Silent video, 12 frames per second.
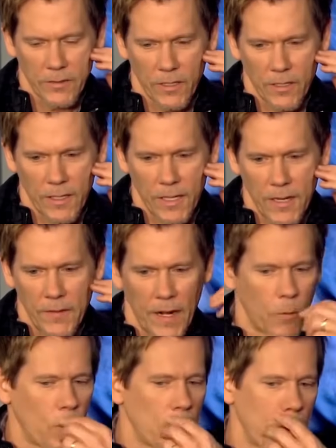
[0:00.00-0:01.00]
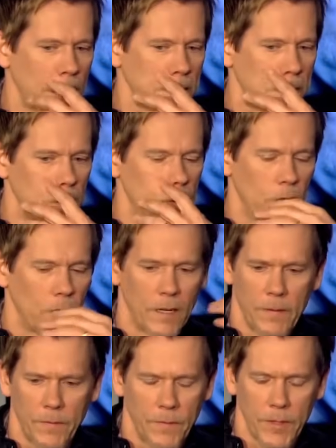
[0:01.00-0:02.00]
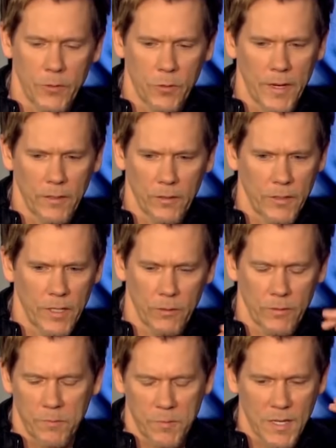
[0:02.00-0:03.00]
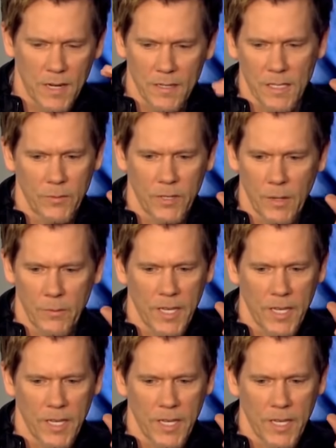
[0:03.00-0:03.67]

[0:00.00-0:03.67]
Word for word: in Hollywood. Bacon's filmography is diverse,